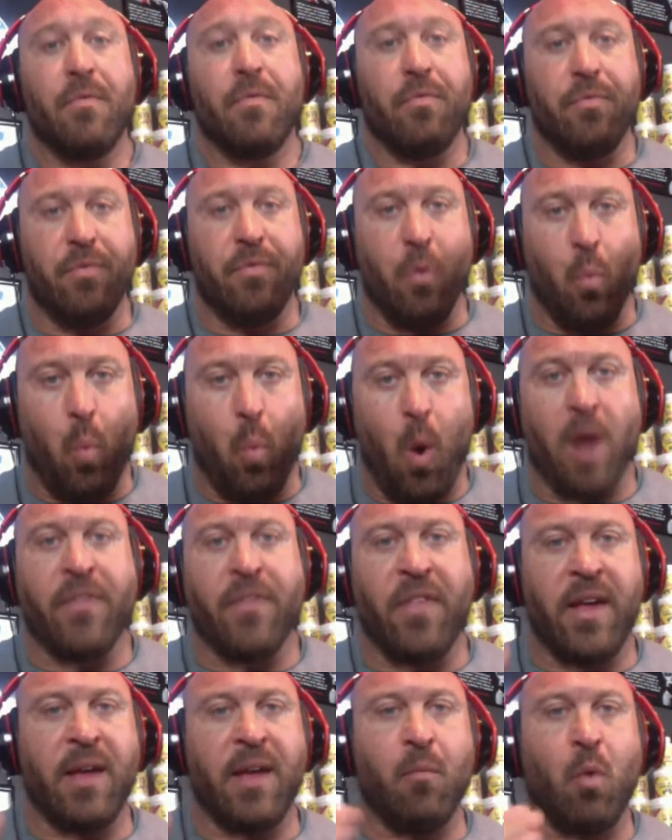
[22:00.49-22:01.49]
The one
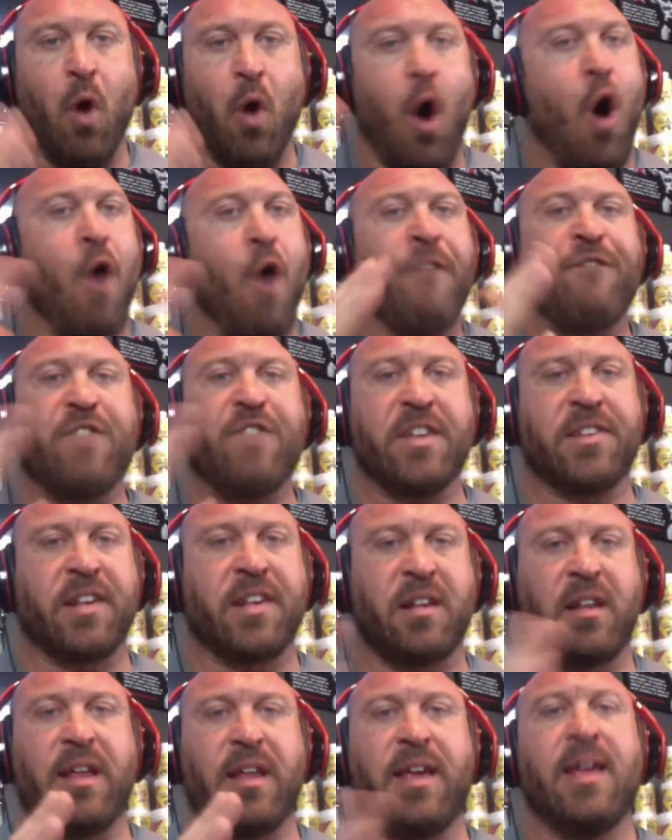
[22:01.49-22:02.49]
thing, we're all
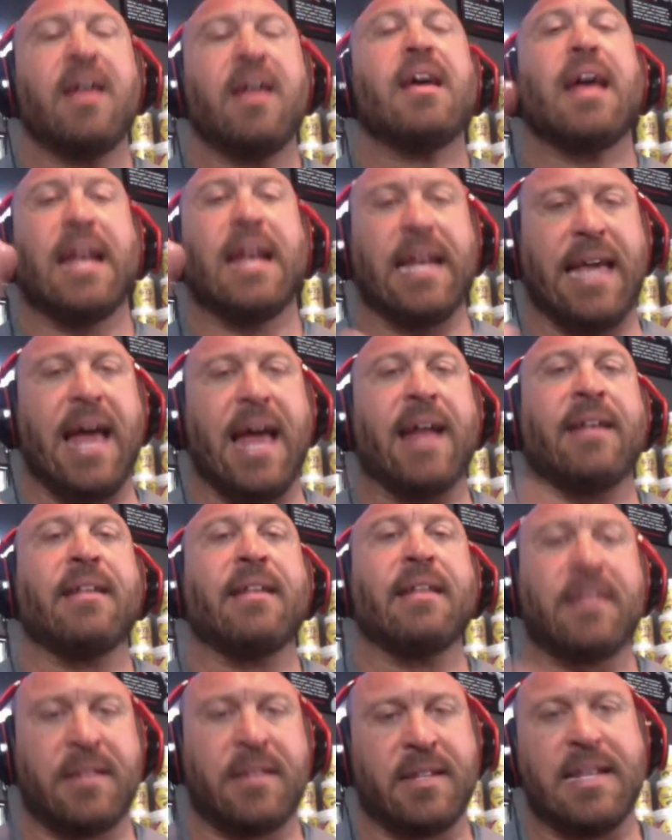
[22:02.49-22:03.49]
physically, and again,
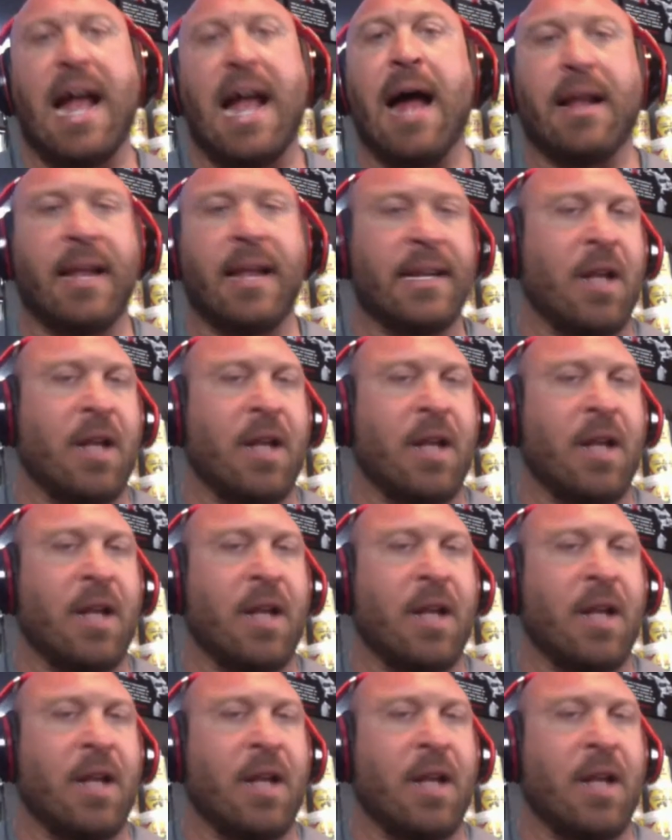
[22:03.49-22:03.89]
this is not like